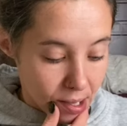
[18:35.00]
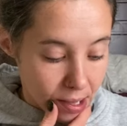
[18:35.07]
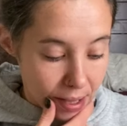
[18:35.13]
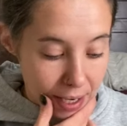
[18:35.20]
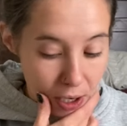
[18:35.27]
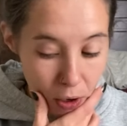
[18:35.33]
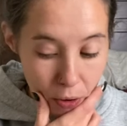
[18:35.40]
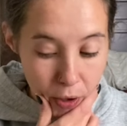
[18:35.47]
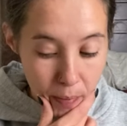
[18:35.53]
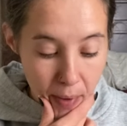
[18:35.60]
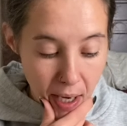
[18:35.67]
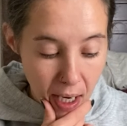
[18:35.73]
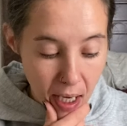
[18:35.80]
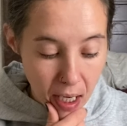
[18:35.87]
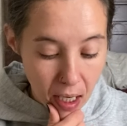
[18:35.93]
they know they're
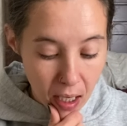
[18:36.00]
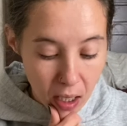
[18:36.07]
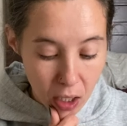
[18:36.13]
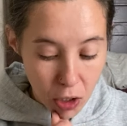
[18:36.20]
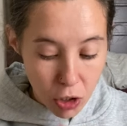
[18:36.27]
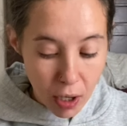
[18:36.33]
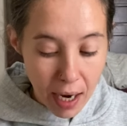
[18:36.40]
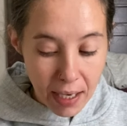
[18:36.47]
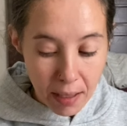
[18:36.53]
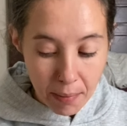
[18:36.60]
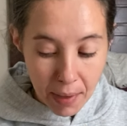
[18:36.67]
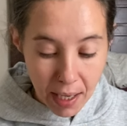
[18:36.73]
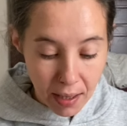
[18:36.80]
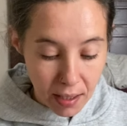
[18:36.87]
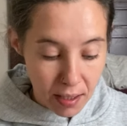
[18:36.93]
making it, they're trying to
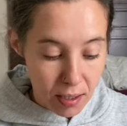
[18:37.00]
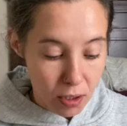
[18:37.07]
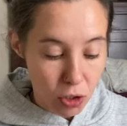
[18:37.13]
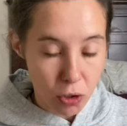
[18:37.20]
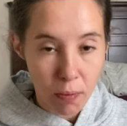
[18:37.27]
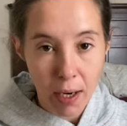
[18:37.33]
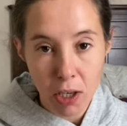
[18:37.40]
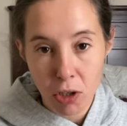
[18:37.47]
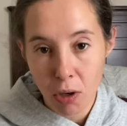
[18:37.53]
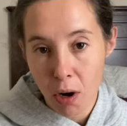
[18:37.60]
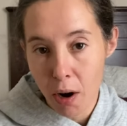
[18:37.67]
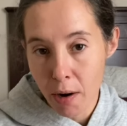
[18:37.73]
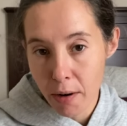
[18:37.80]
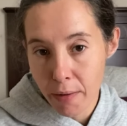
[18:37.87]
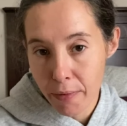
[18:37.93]
make the situation
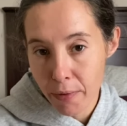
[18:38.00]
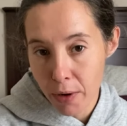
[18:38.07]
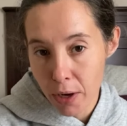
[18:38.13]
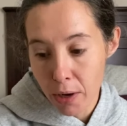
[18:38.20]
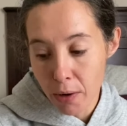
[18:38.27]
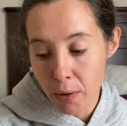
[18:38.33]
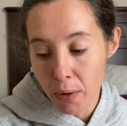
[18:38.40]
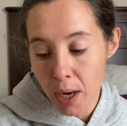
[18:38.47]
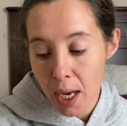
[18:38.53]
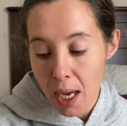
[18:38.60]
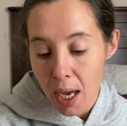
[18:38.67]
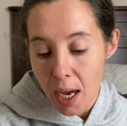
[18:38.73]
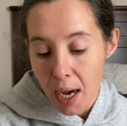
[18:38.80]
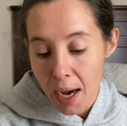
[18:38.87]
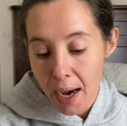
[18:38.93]
harder for you,
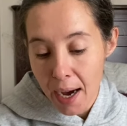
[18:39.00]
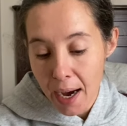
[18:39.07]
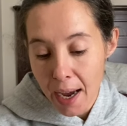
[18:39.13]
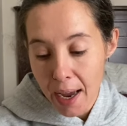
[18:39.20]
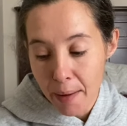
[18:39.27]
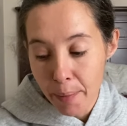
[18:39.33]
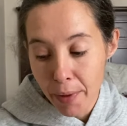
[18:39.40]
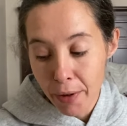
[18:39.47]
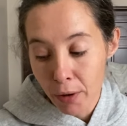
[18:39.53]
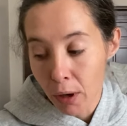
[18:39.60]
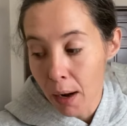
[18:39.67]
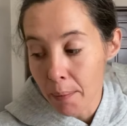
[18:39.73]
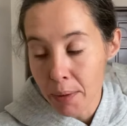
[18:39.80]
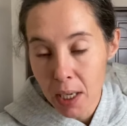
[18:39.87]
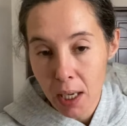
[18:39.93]
uh, but they're
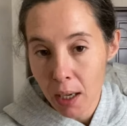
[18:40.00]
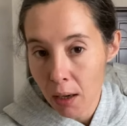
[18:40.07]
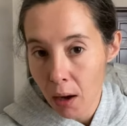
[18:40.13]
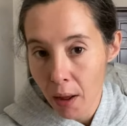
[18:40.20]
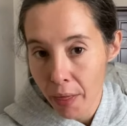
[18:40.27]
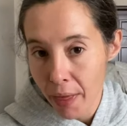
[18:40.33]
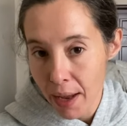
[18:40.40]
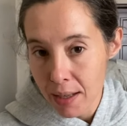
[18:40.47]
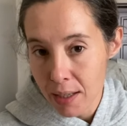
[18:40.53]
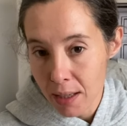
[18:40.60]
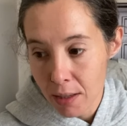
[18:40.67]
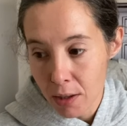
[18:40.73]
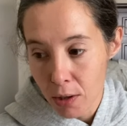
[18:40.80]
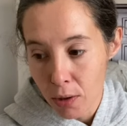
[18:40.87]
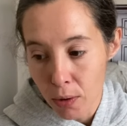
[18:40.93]
not being authentic
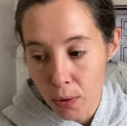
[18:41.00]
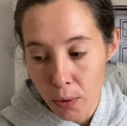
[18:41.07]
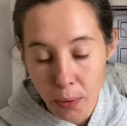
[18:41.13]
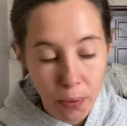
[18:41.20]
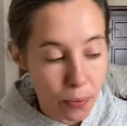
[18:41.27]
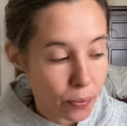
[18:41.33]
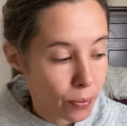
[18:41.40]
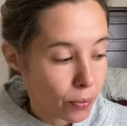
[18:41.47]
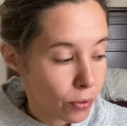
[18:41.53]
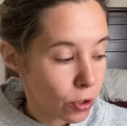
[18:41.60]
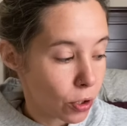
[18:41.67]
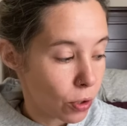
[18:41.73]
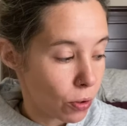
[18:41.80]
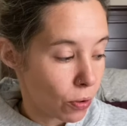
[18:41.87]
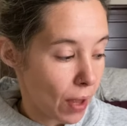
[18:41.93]
to who,
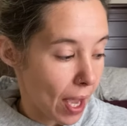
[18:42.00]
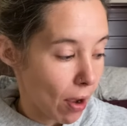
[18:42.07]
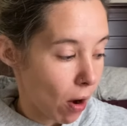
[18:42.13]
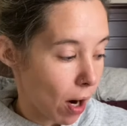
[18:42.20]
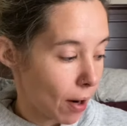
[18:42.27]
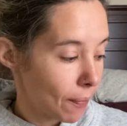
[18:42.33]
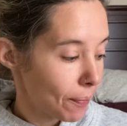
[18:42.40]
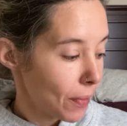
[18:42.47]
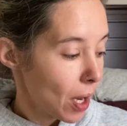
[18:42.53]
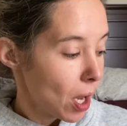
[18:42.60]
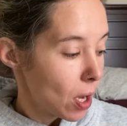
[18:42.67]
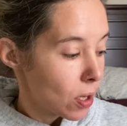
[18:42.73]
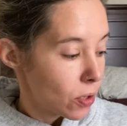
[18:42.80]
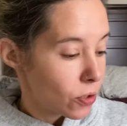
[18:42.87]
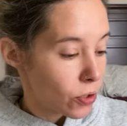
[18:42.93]
to who they are.
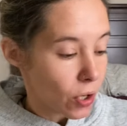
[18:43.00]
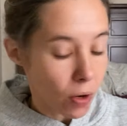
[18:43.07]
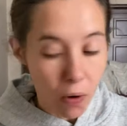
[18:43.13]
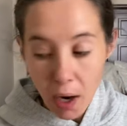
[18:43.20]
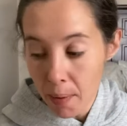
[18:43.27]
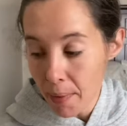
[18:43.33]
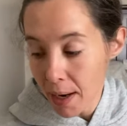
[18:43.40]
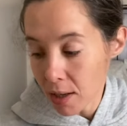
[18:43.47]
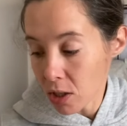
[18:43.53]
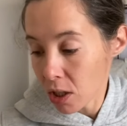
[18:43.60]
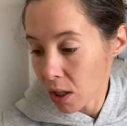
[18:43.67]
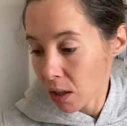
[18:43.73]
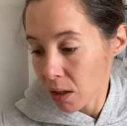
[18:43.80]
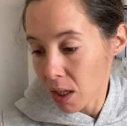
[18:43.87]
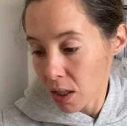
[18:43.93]
So I'm actually
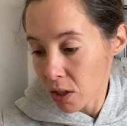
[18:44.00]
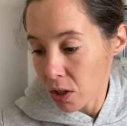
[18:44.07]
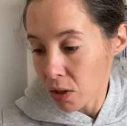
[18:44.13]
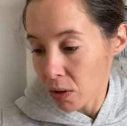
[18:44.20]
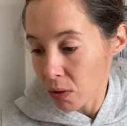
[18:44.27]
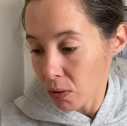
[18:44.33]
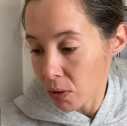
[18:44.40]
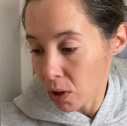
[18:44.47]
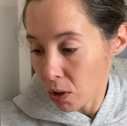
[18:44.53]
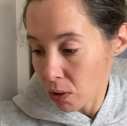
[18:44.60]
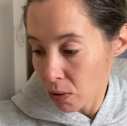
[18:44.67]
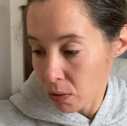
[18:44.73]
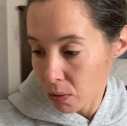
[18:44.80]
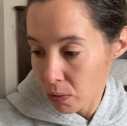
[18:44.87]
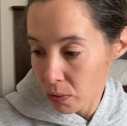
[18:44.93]
going to
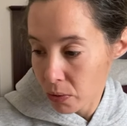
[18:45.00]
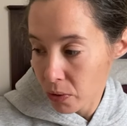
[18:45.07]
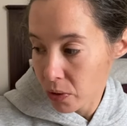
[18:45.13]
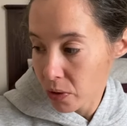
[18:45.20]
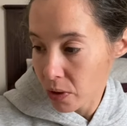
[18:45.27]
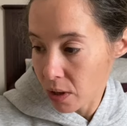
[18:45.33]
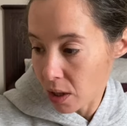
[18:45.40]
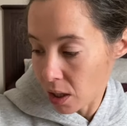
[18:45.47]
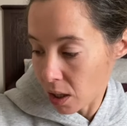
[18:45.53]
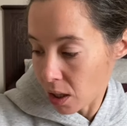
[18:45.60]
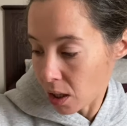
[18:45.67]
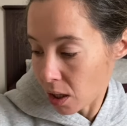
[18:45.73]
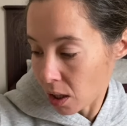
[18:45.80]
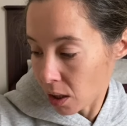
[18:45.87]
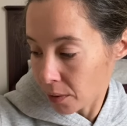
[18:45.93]
use
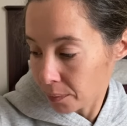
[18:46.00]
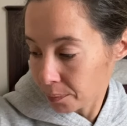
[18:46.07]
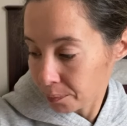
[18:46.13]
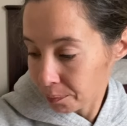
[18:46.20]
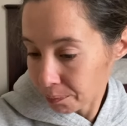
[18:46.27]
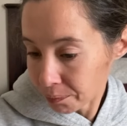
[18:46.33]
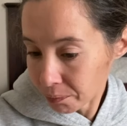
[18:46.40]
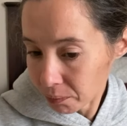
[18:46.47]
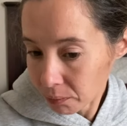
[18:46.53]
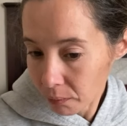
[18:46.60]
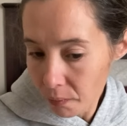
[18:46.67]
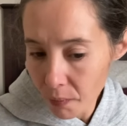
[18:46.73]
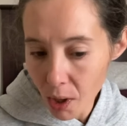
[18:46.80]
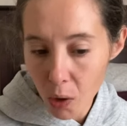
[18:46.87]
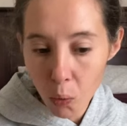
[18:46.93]
the
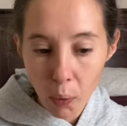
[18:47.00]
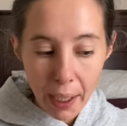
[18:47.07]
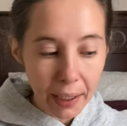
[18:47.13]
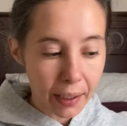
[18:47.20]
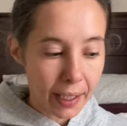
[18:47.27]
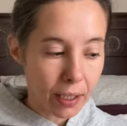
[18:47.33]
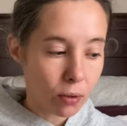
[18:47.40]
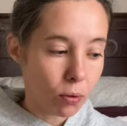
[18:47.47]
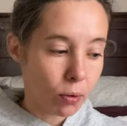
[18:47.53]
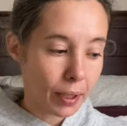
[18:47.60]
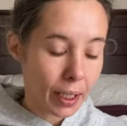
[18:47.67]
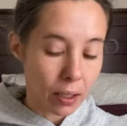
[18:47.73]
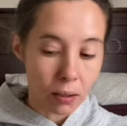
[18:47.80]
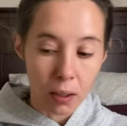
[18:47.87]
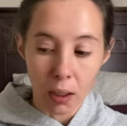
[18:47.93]
White Light
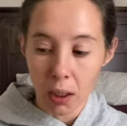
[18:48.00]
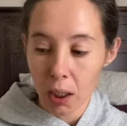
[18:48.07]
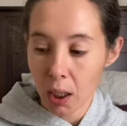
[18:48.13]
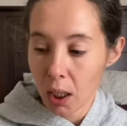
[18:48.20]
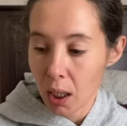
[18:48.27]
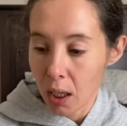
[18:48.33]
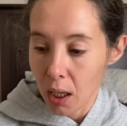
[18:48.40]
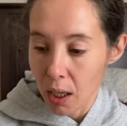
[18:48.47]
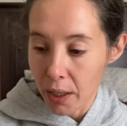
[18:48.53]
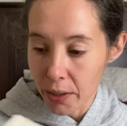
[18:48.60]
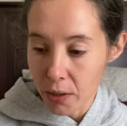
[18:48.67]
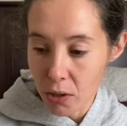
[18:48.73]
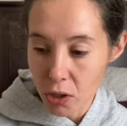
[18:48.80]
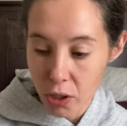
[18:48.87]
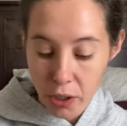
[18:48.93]
Oracle. I
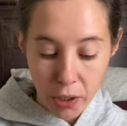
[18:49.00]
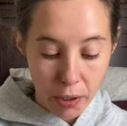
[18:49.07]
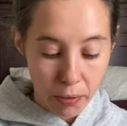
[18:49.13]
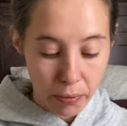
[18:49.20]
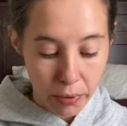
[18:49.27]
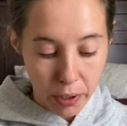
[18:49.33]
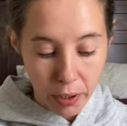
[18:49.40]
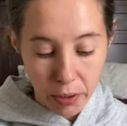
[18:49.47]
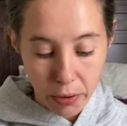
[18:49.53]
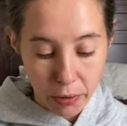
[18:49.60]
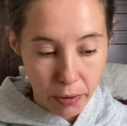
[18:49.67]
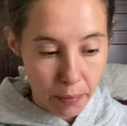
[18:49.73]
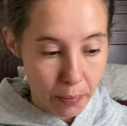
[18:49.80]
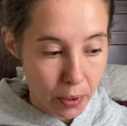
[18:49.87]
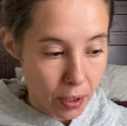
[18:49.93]
usually don't do
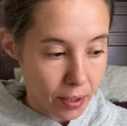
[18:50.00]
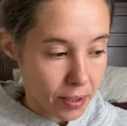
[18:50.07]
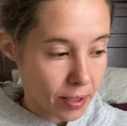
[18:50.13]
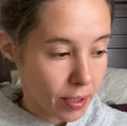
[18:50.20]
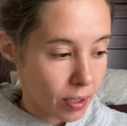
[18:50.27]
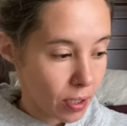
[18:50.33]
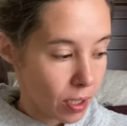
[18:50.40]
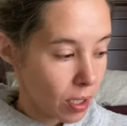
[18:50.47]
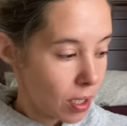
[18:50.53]
the books.